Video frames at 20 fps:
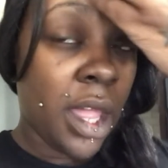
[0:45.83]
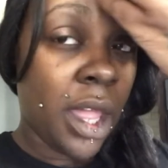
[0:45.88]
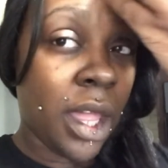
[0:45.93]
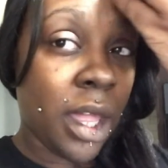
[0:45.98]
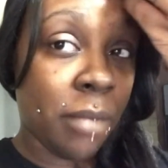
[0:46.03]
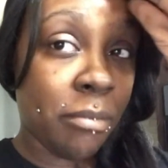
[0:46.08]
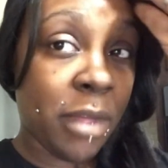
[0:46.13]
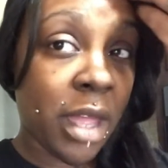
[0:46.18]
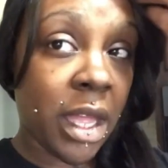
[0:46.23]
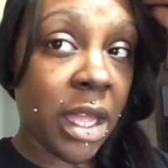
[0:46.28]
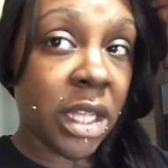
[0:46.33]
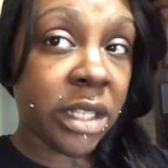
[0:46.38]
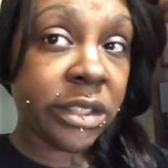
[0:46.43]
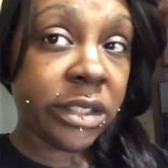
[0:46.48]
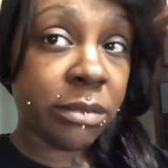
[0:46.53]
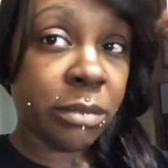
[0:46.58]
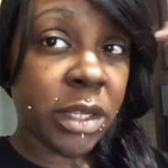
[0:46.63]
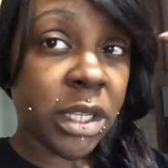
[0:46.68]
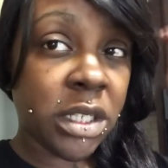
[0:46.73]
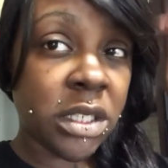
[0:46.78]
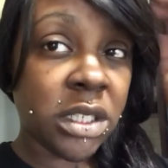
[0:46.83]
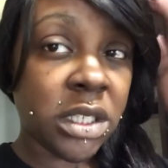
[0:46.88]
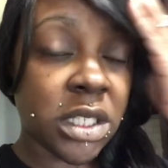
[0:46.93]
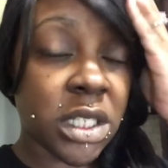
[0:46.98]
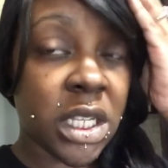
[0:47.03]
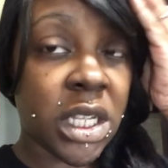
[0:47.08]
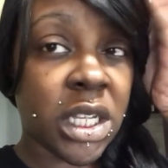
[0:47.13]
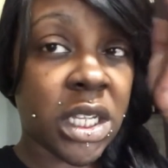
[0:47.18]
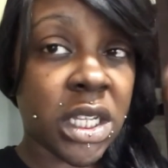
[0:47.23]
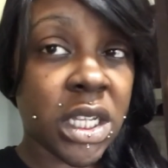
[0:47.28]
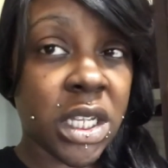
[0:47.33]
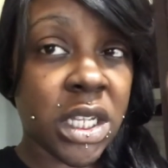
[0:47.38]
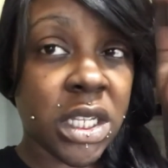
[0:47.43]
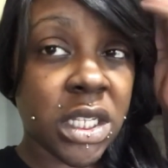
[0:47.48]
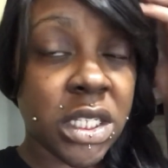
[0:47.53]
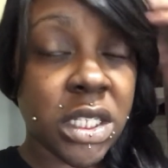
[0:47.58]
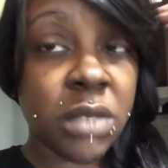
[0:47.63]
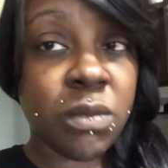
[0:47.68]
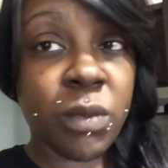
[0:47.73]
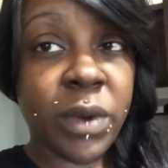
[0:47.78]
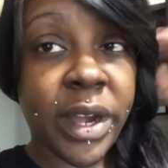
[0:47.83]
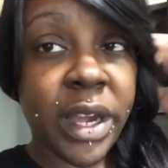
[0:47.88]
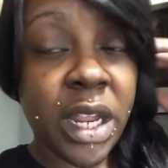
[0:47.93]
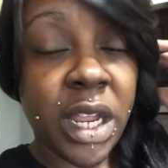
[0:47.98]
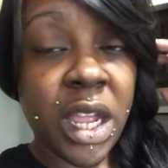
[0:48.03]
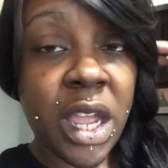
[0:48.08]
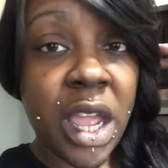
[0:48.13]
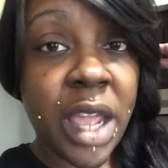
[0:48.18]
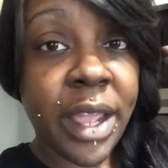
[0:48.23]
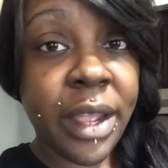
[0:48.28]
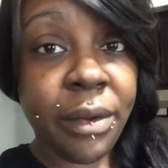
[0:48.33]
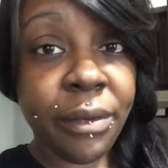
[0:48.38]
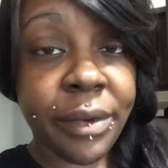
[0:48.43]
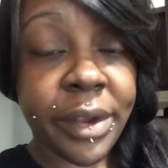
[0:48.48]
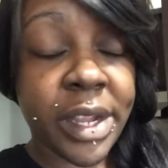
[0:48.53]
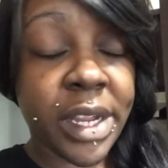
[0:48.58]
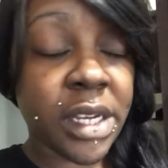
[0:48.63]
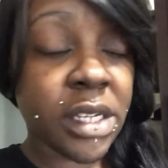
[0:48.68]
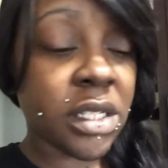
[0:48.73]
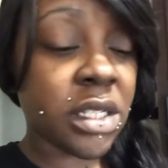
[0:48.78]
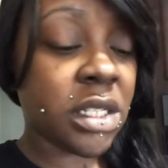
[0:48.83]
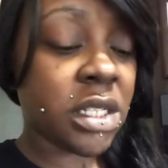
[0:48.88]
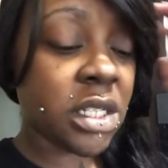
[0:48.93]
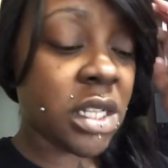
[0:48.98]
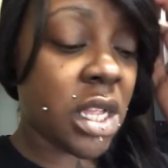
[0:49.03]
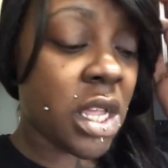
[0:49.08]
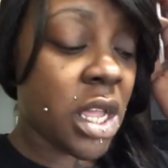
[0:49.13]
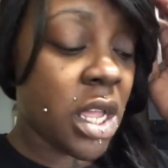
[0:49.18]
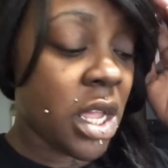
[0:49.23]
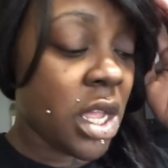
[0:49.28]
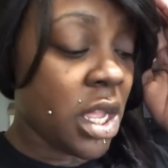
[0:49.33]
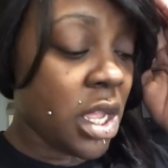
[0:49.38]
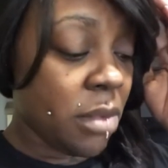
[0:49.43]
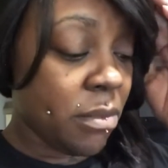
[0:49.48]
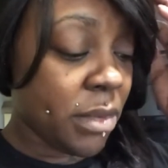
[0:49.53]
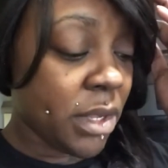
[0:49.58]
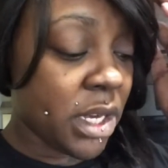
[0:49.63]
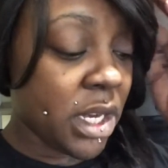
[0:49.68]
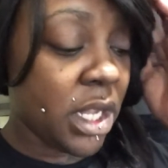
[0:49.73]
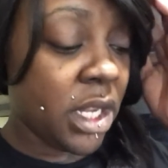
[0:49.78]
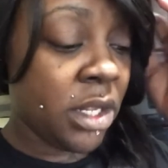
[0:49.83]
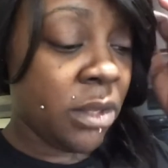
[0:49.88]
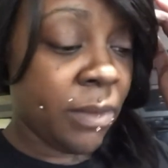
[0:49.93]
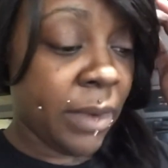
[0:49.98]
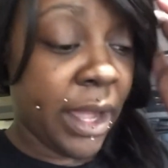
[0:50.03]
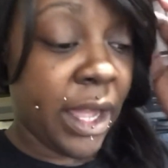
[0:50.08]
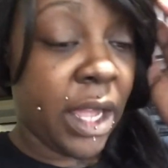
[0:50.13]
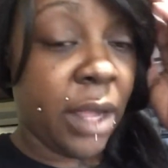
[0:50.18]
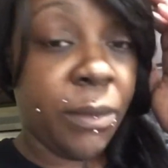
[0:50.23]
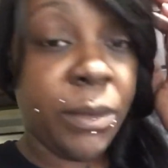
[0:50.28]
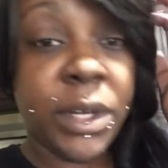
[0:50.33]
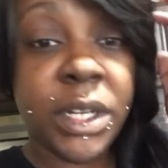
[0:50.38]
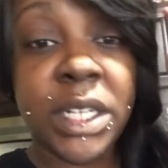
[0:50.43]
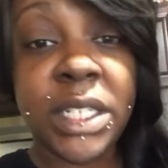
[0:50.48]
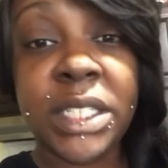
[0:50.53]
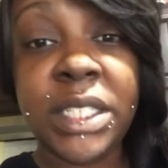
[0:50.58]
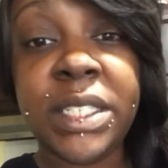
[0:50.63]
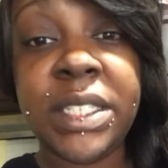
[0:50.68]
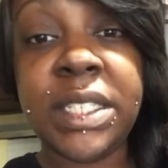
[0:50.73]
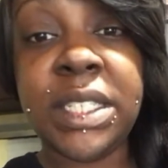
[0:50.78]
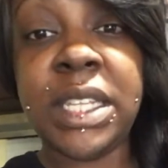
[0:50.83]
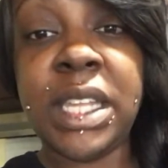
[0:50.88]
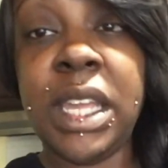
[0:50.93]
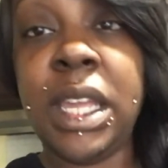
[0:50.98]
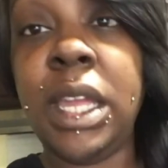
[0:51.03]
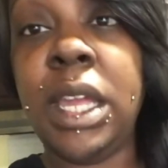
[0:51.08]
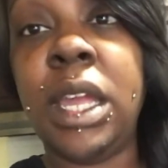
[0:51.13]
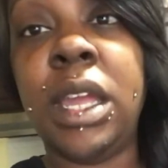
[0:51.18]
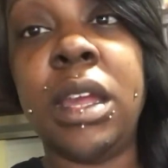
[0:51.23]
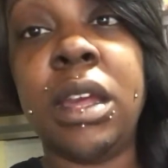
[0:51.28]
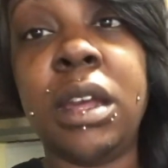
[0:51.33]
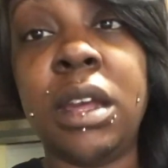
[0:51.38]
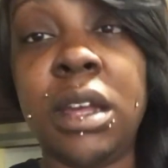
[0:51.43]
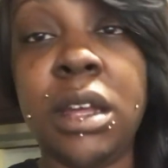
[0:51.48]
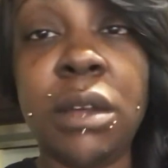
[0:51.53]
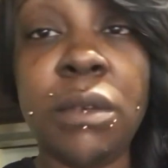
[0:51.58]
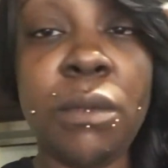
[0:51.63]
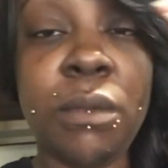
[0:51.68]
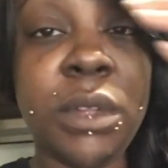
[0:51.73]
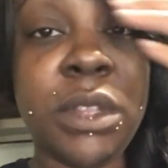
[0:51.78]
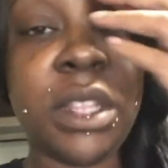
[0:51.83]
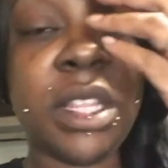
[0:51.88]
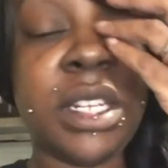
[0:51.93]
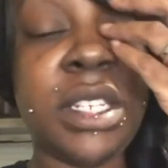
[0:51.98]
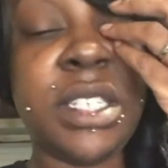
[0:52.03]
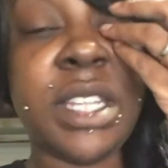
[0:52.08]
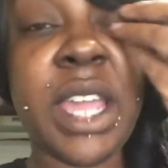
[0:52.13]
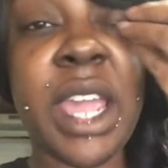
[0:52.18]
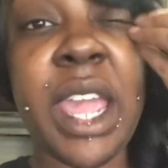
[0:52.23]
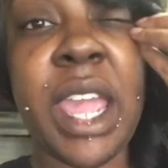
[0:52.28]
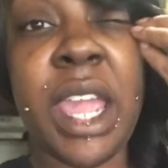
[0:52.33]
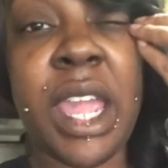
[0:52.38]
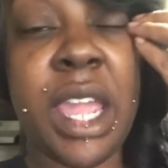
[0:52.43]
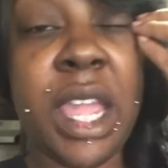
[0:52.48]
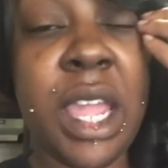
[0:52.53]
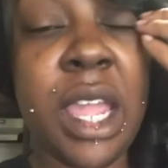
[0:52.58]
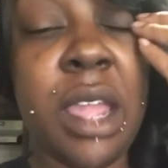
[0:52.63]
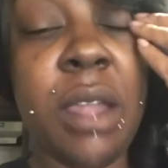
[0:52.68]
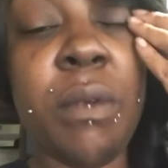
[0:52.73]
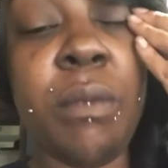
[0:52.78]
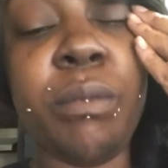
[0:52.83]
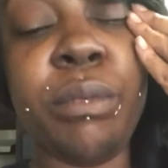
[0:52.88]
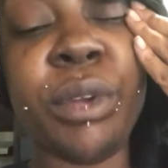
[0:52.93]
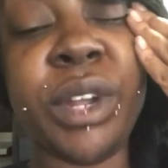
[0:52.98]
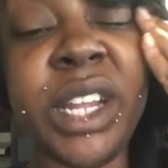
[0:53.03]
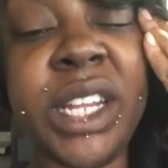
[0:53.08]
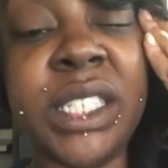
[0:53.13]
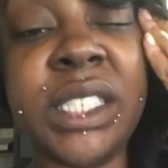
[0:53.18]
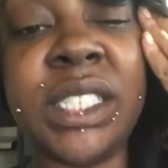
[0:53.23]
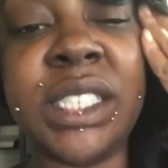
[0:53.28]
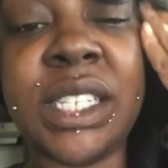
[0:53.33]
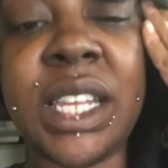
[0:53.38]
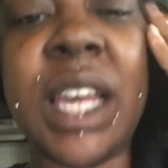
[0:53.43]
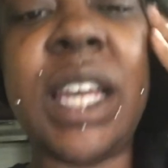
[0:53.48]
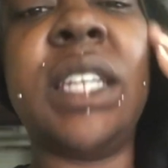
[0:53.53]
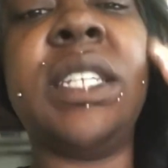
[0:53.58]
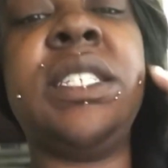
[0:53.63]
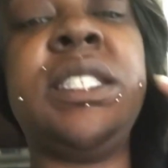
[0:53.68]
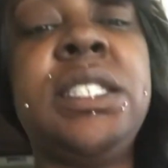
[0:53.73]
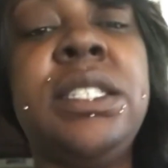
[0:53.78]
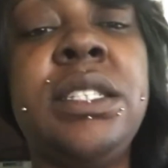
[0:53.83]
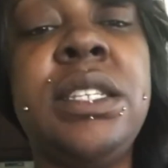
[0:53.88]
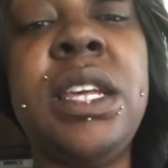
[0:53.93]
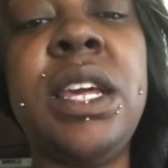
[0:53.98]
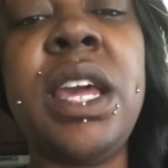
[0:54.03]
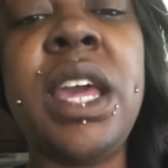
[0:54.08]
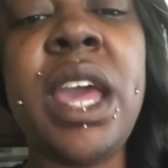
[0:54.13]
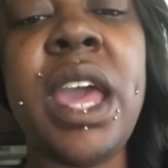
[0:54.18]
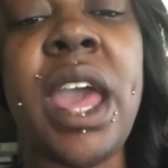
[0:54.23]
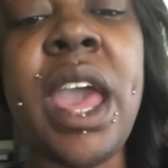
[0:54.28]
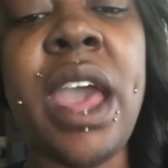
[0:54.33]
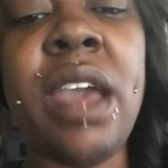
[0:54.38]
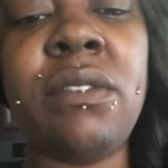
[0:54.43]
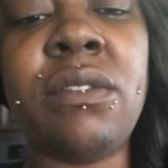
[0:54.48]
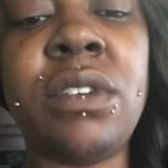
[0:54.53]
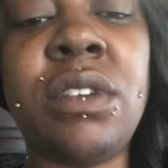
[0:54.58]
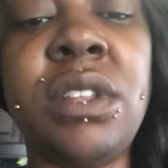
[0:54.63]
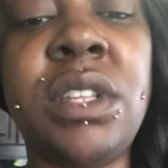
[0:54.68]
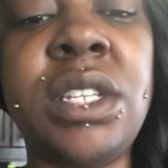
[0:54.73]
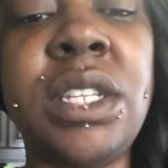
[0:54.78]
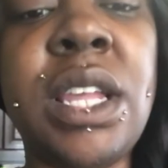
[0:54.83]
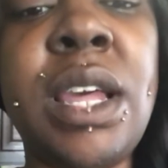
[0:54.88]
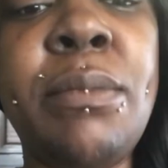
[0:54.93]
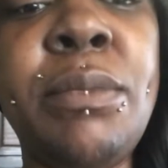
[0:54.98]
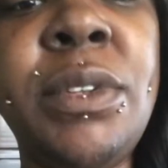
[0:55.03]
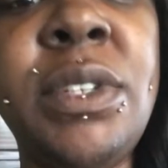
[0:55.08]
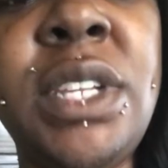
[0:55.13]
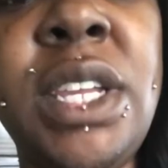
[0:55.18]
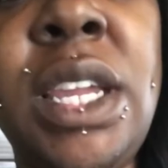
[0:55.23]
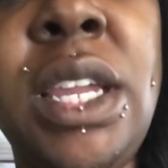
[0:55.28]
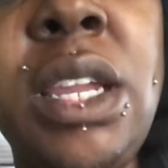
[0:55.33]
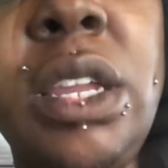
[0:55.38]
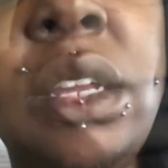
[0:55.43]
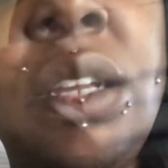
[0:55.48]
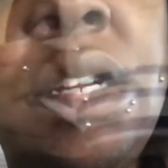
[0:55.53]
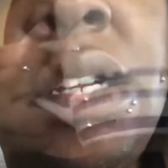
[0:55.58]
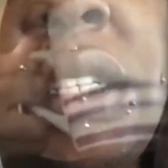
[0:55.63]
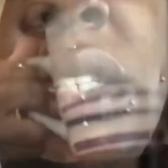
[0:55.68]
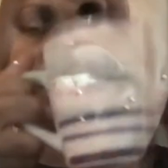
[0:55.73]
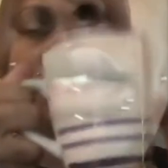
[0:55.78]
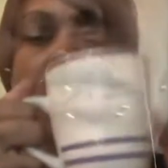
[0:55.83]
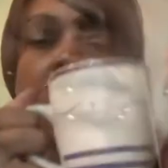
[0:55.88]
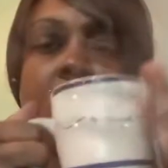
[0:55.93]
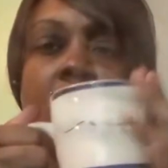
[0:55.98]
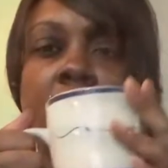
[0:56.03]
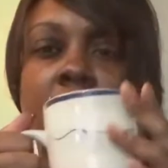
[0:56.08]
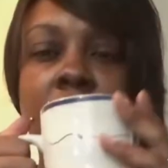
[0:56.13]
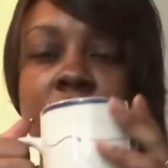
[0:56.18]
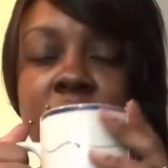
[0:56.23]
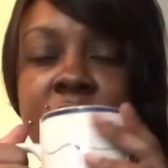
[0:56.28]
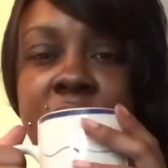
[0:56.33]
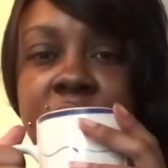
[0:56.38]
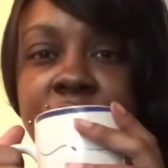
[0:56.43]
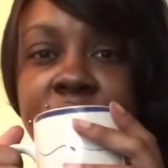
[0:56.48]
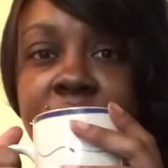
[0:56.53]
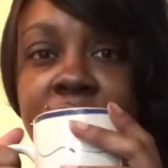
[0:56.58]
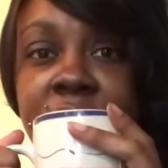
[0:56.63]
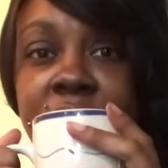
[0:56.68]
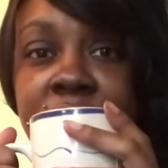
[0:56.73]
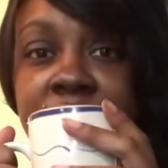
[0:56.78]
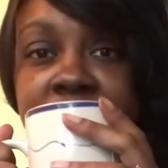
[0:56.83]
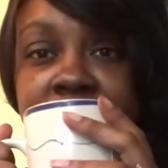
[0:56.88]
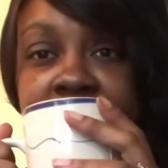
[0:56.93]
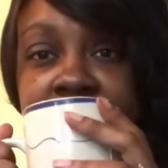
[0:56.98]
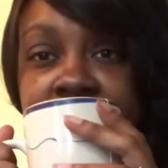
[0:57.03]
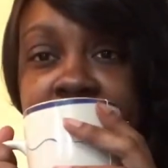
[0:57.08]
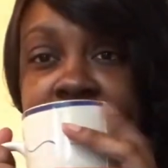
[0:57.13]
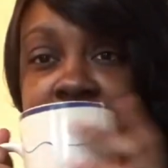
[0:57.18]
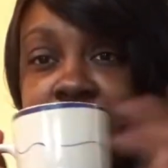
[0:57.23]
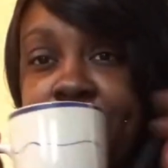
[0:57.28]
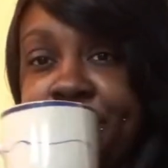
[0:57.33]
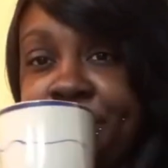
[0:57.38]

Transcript: And my husband is running errands. But anyway, we're gonna see what the day brings us after this cup of tea. Okay, darling, so